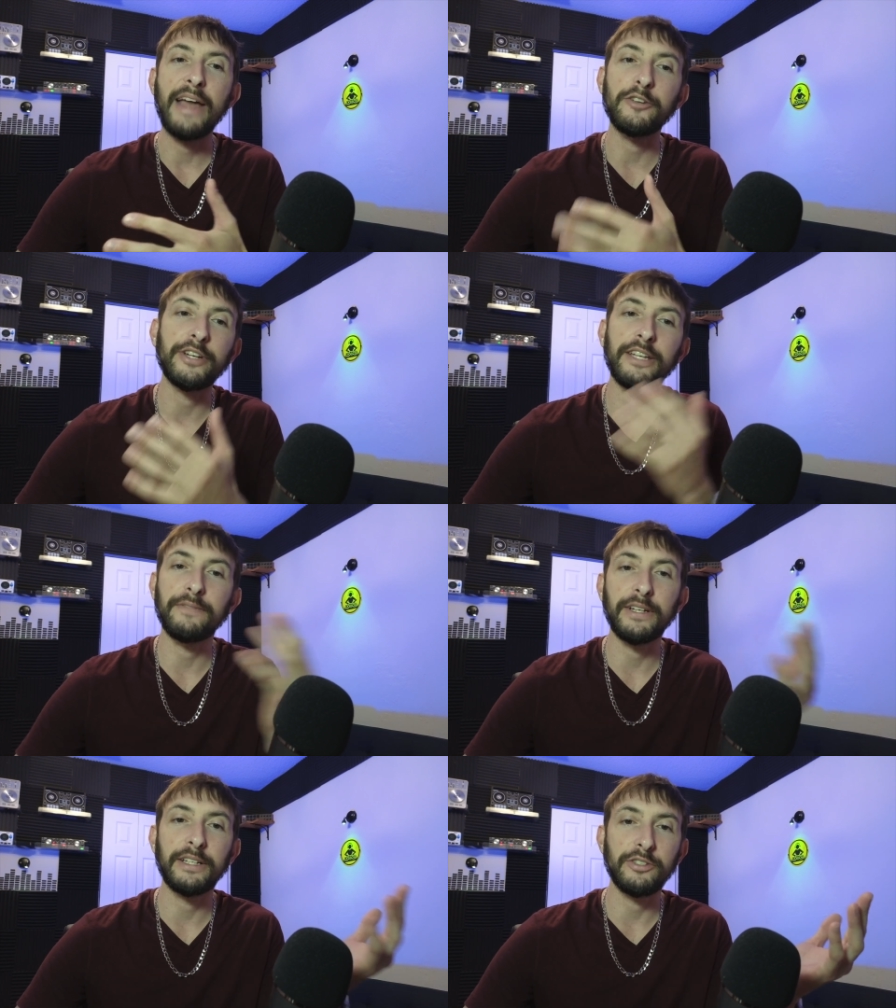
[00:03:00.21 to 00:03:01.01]
you could
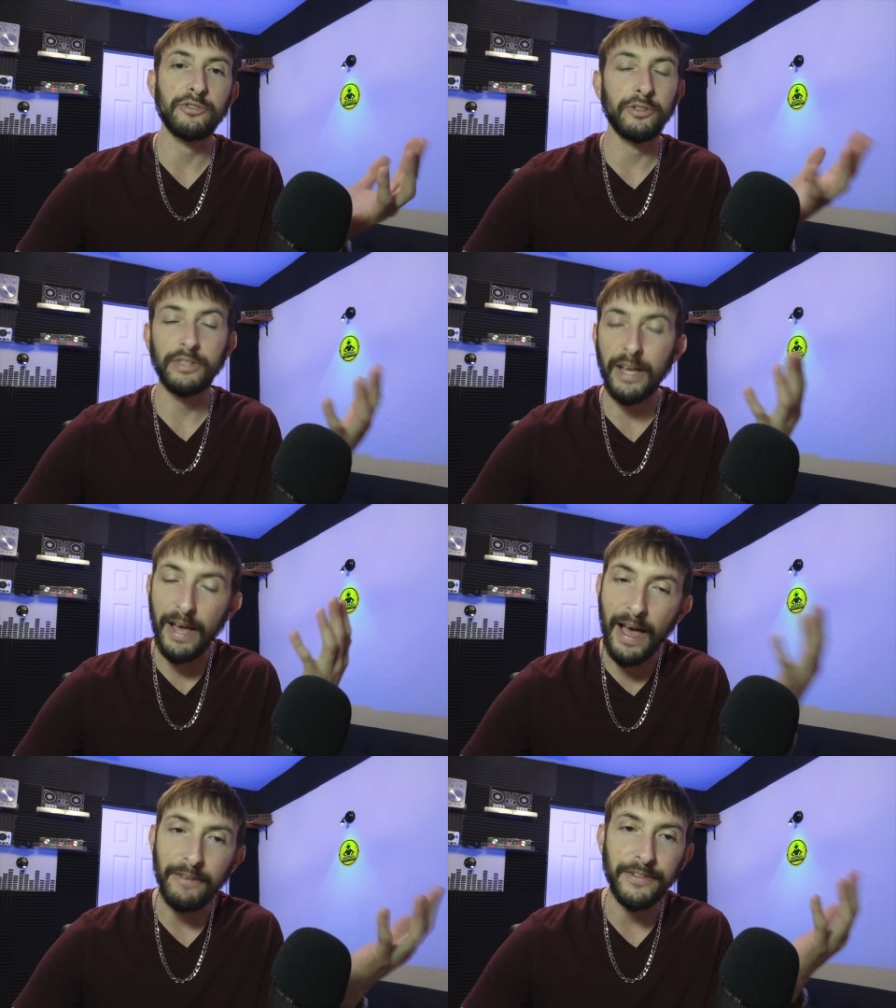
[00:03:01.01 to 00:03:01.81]
even control
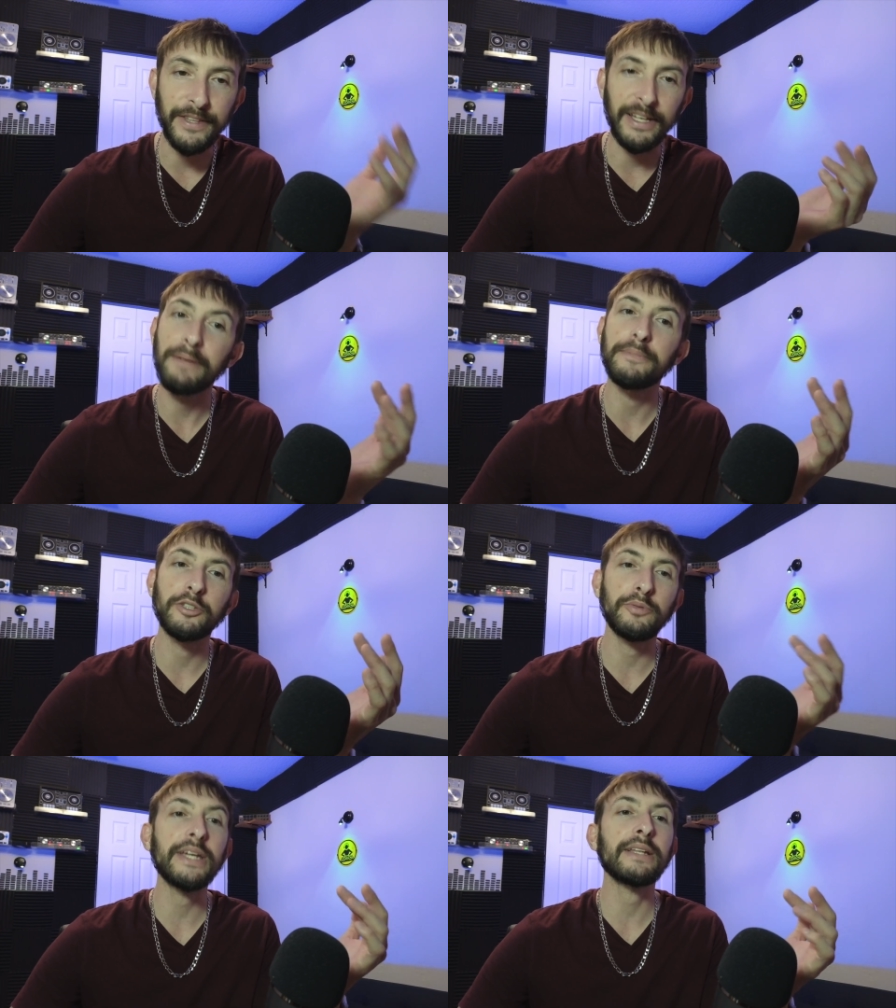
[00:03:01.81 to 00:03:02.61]
everything in
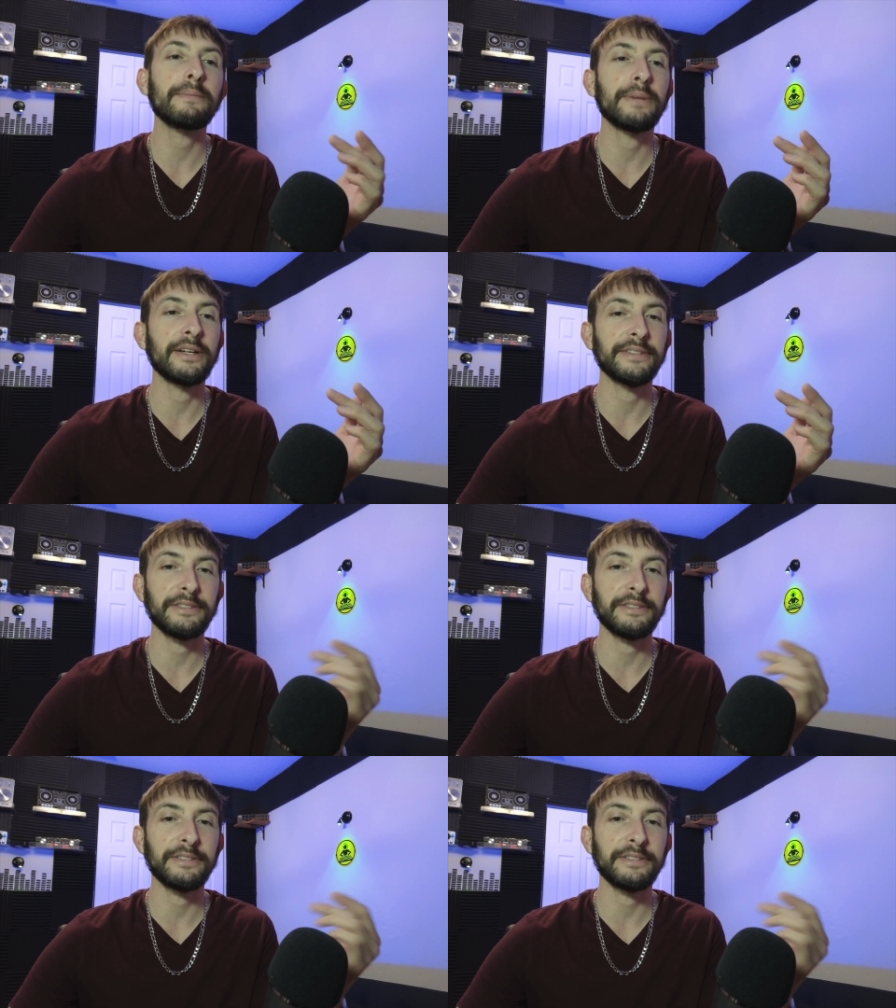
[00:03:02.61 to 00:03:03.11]
between because